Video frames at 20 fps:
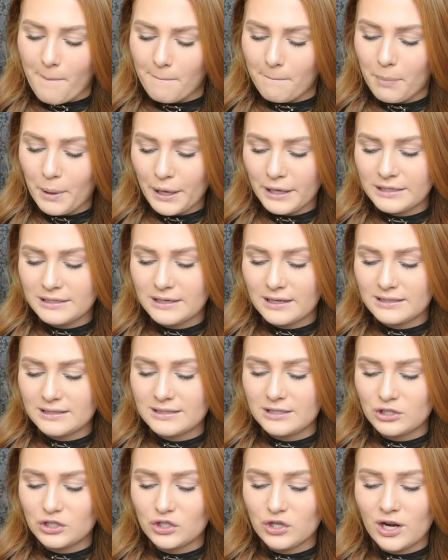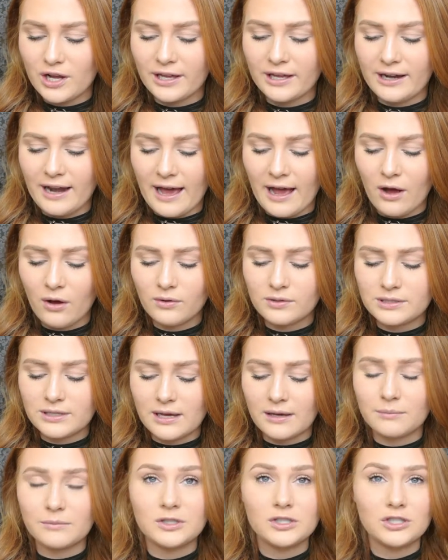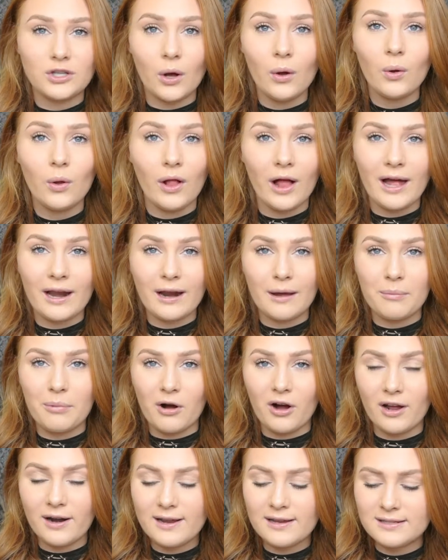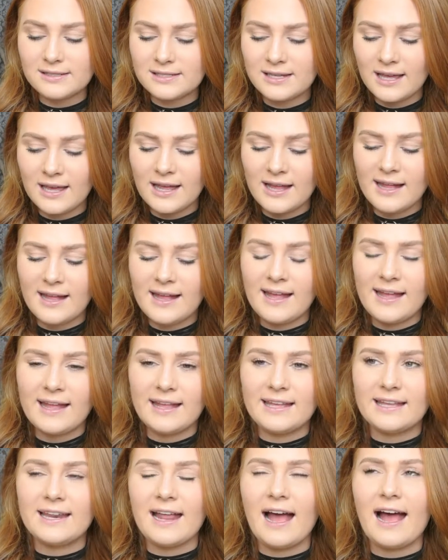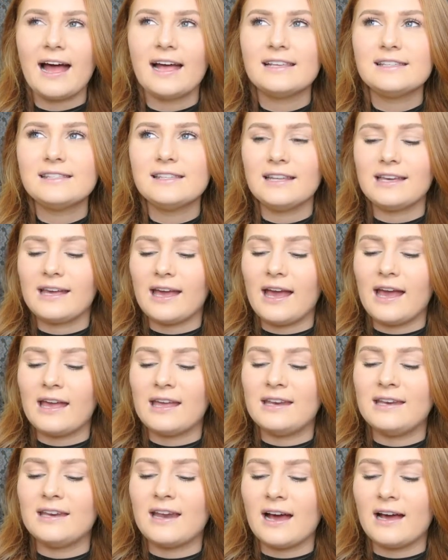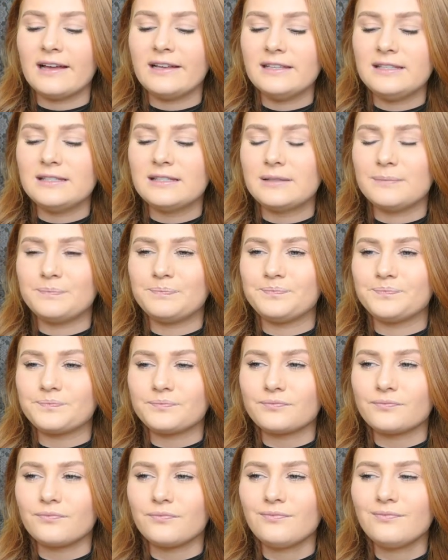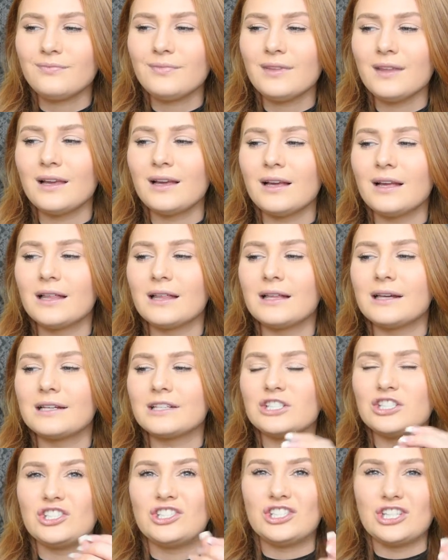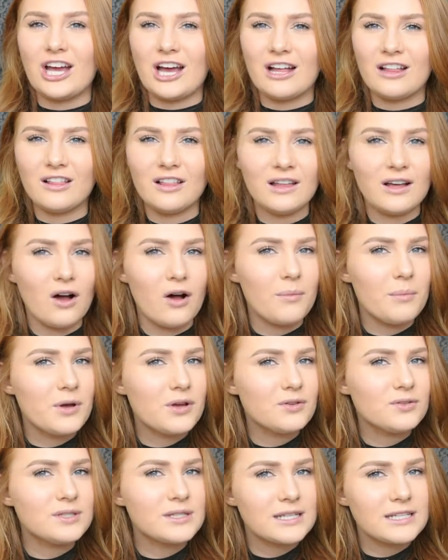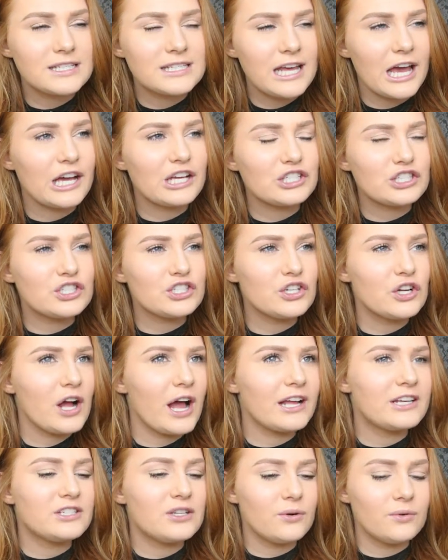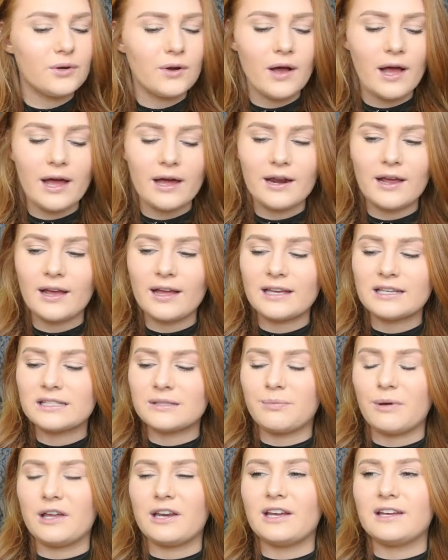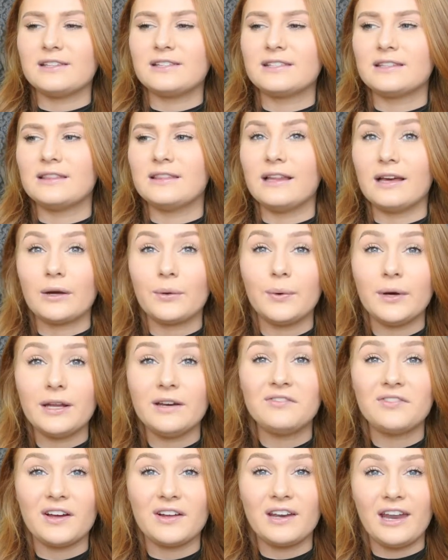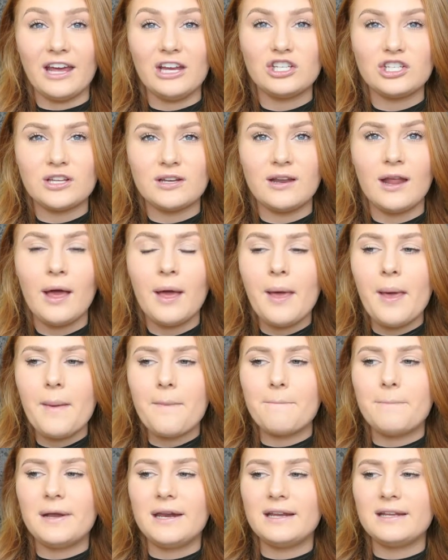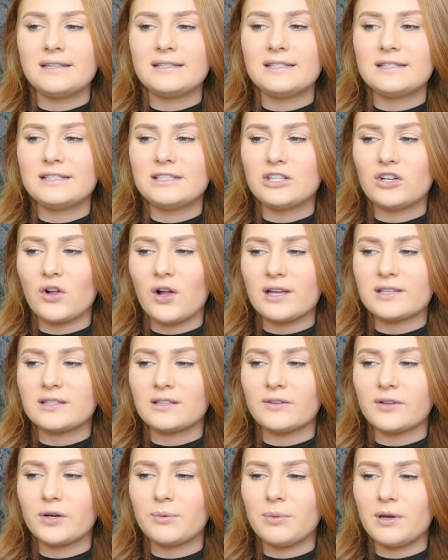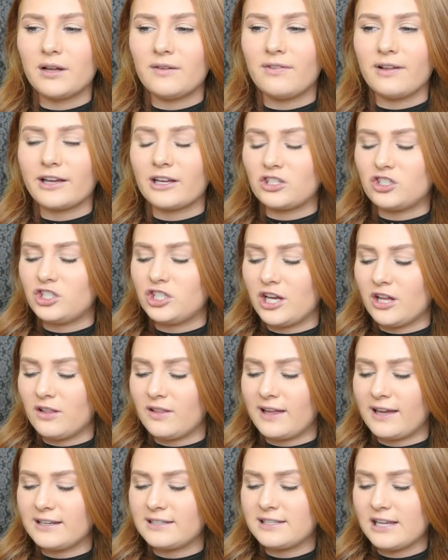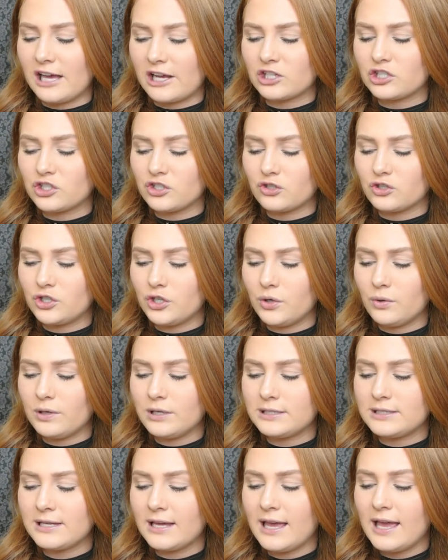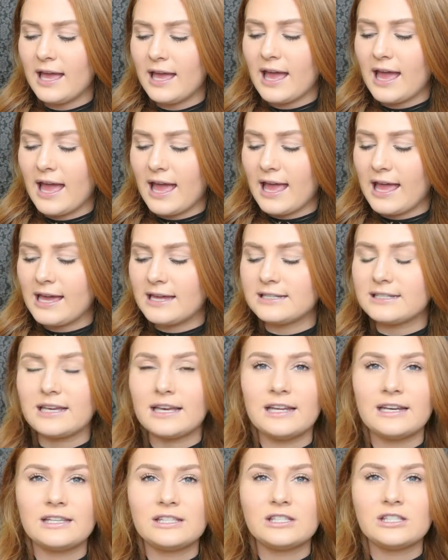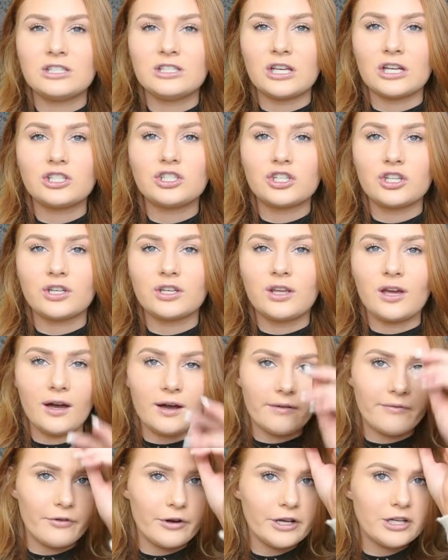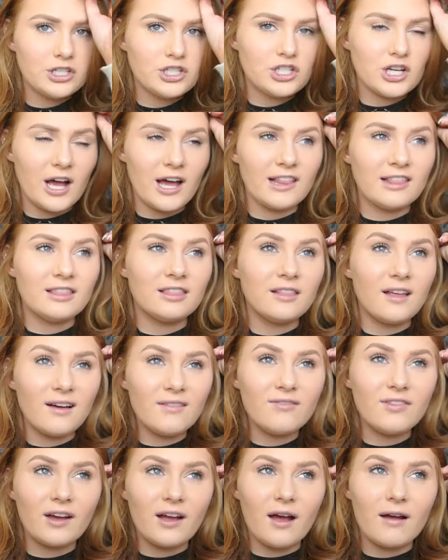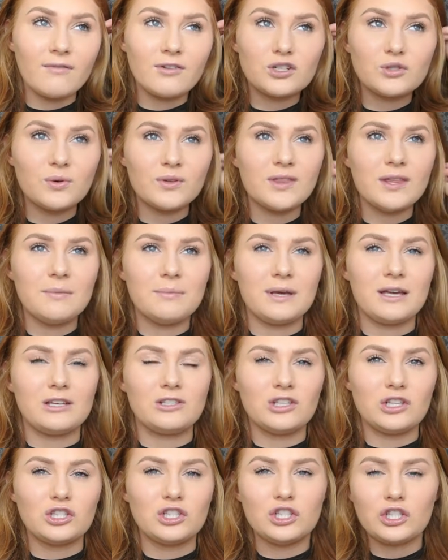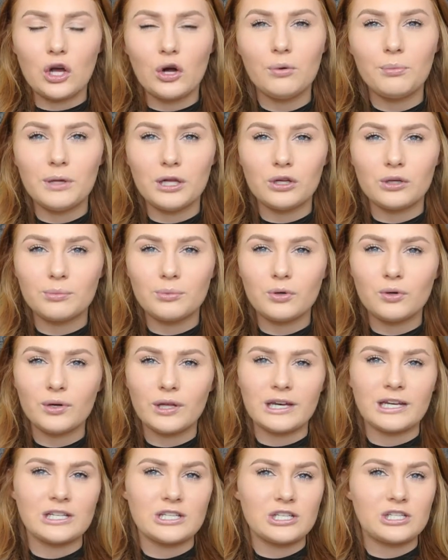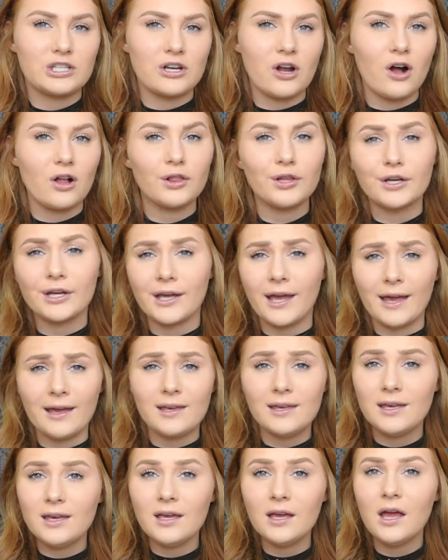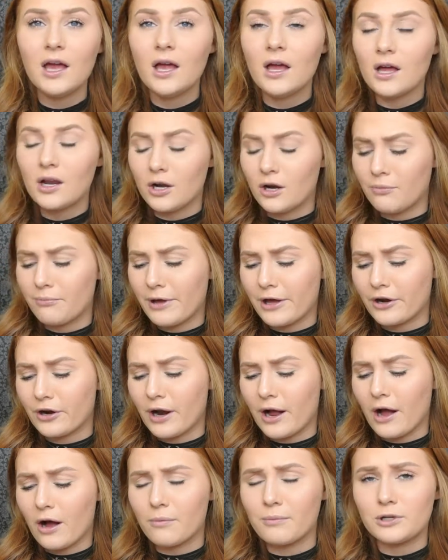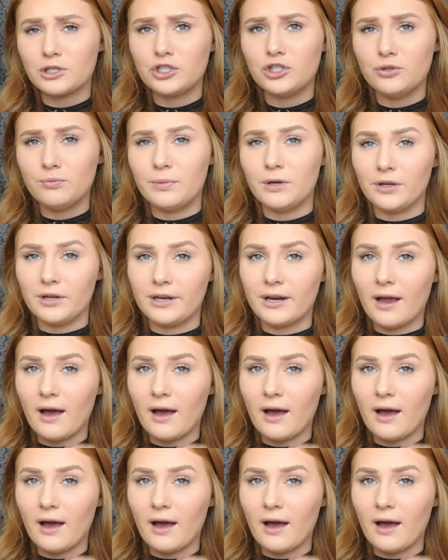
But since trying it out, I'm so glad I bought it. It has like a nice gel almost texture. I don't know how to explain it. It's liquid foundation, but it still has a little bit of like a gel-like texture to it. And it is such good coverage. I love the coverage with it because it's so buildable and it does not look cakey no matter how much you build it